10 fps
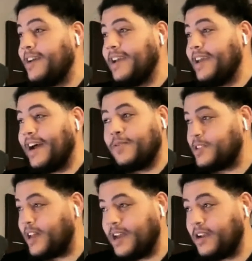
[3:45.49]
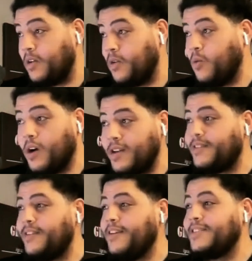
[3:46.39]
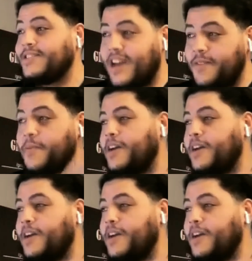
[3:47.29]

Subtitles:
And I was like, what? Sign me.